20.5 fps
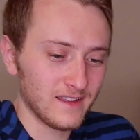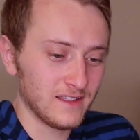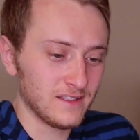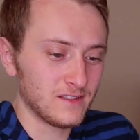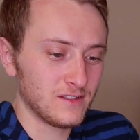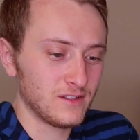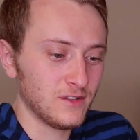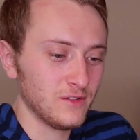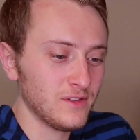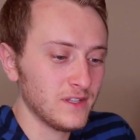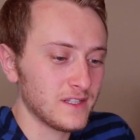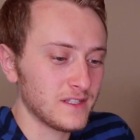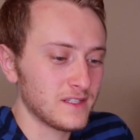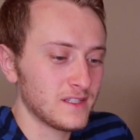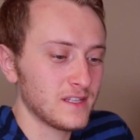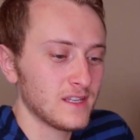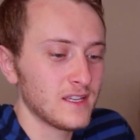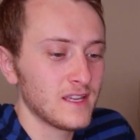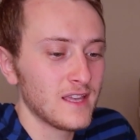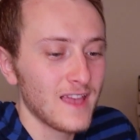Let's do
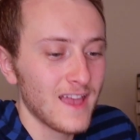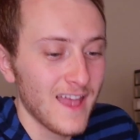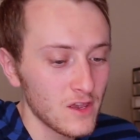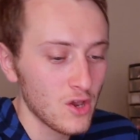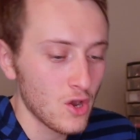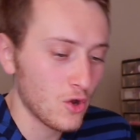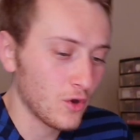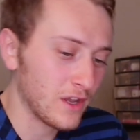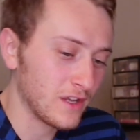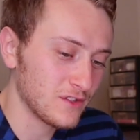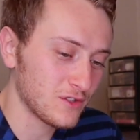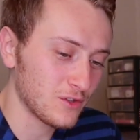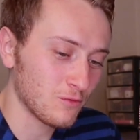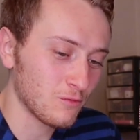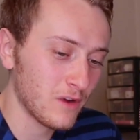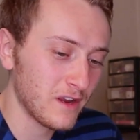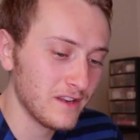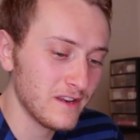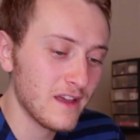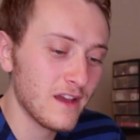this. Okay, so
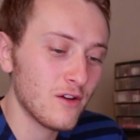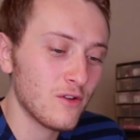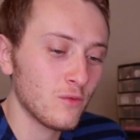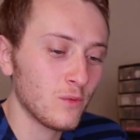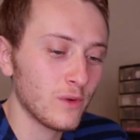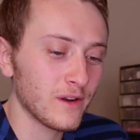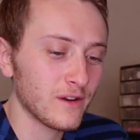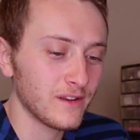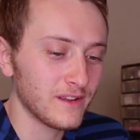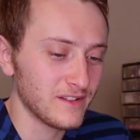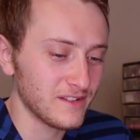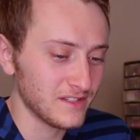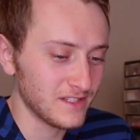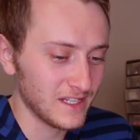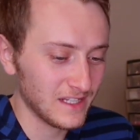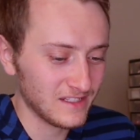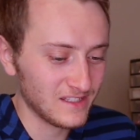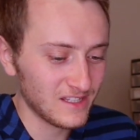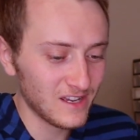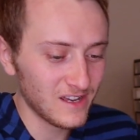right now we're in
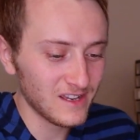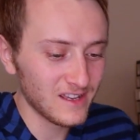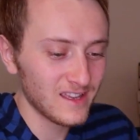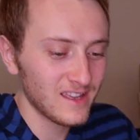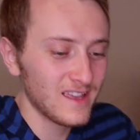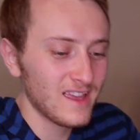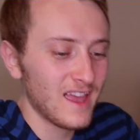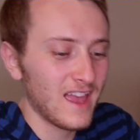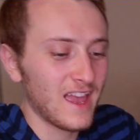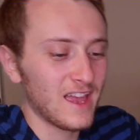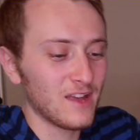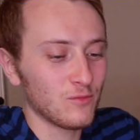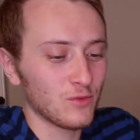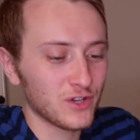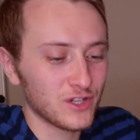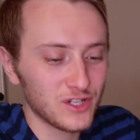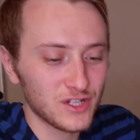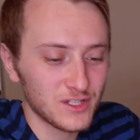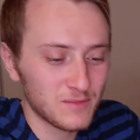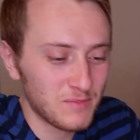TikTok and we're
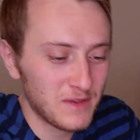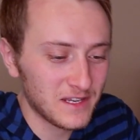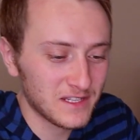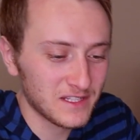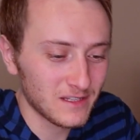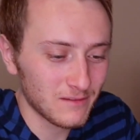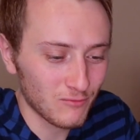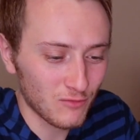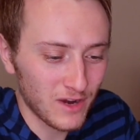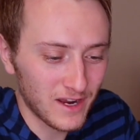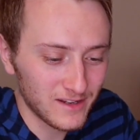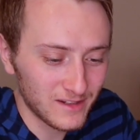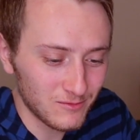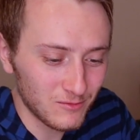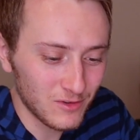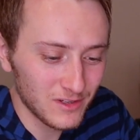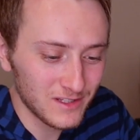gonna just pick some random